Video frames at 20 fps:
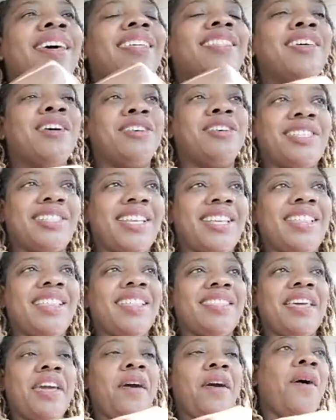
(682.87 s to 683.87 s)
they'll see
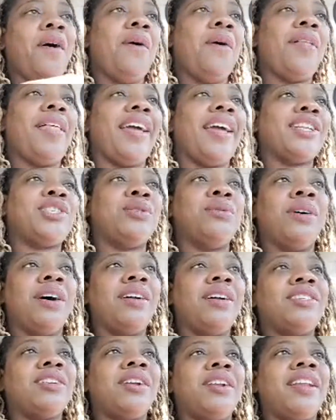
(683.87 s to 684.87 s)
that they owe like
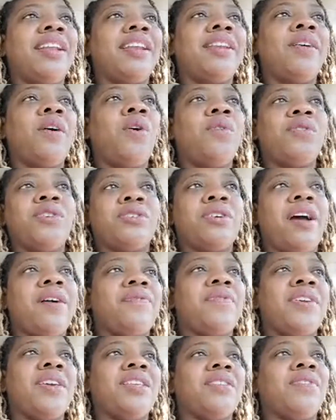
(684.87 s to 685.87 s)
$200 in
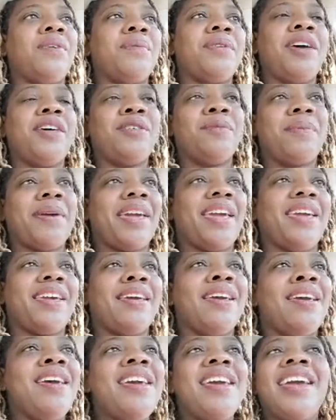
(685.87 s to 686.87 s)
overdraft fees from another bank,
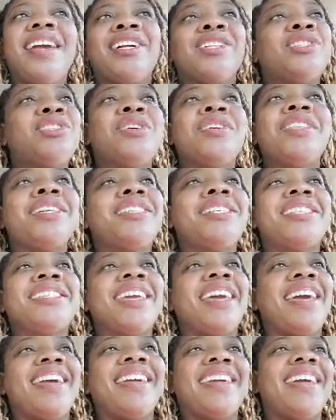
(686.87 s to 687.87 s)
and so they
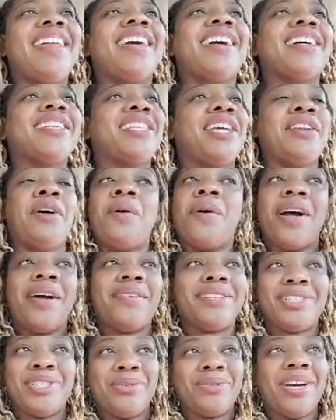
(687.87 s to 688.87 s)
just can't get it because they don't
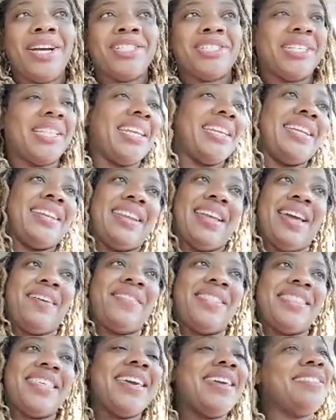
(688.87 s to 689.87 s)
have the $200. They didn't
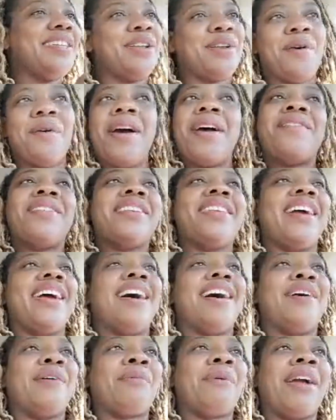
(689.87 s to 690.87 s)
have it then, they don't have it
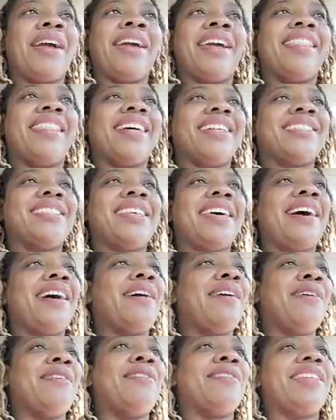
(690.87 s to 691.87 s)
now, right? That's
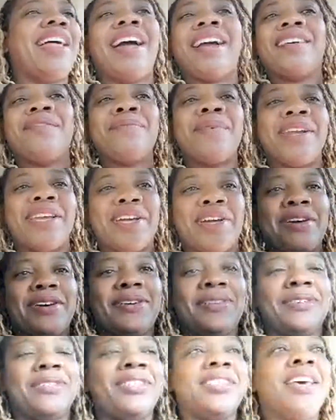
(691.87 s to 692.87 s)
how lack of money
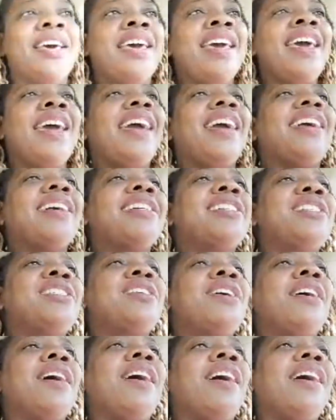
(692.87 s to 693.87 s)
goes.
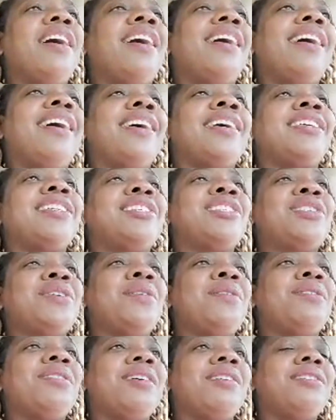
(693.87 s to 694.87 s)
And
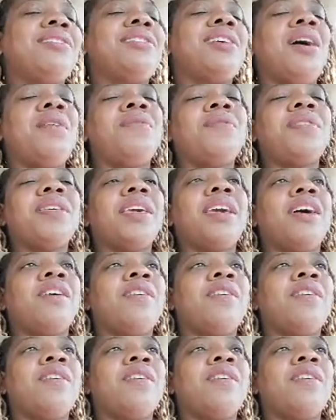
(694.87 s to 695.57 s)
so they're definitely